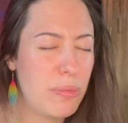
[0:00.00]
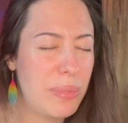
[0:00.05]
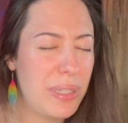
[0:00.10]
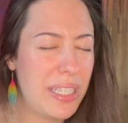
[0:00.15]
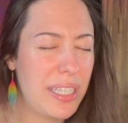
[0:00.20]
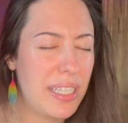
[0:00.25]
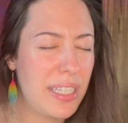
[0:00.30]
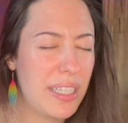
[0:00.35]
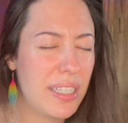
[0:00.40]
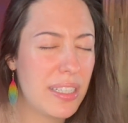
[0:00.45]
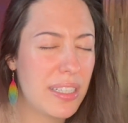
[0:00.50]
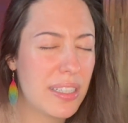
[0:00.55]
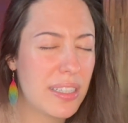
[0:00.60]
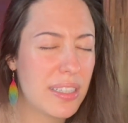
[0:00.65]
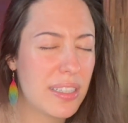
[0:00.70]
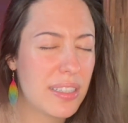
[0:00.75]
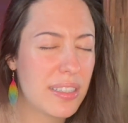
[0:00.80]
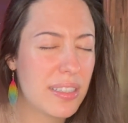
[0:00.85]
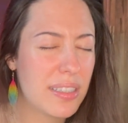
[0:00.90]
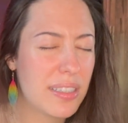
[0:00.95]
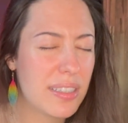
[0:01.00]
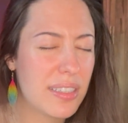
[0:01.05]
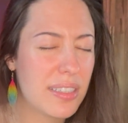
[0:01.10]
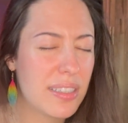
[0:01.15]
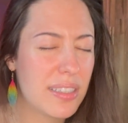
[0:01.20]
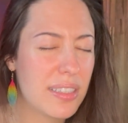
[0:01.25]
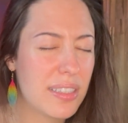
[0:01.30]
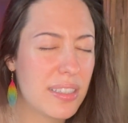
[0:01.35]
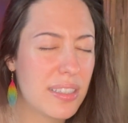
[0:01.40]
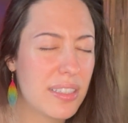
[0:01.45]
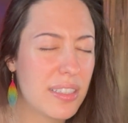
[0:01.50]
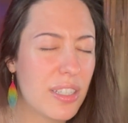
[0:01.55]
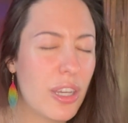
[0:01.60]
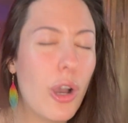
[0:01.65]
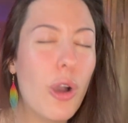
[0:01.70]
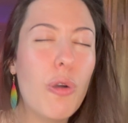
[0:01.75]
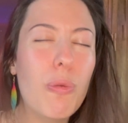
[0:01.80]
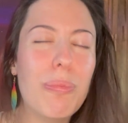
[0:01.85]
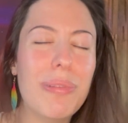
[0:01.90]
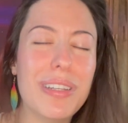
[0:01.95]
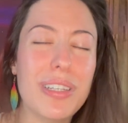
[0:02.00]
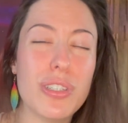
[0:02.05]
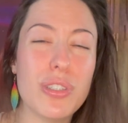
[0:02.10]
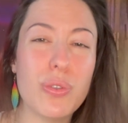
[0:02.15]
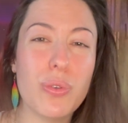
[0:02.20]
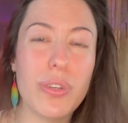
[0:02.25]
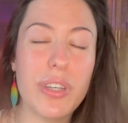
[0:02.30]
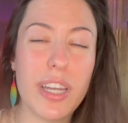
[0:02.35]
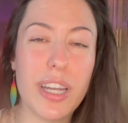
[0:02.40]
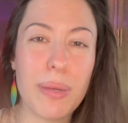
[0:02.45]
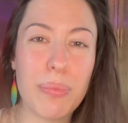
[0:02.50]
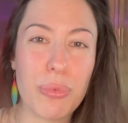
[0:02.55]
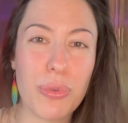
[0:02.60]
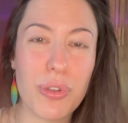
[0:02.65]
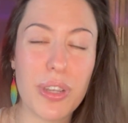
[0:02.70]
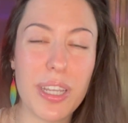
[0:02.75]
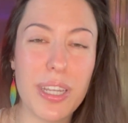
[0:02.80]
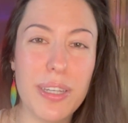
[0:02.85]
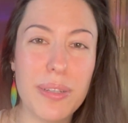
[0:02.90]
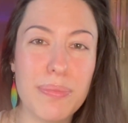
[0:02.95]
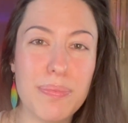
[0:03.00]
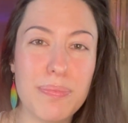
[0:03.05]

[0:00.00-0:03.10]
be open to an upgrade.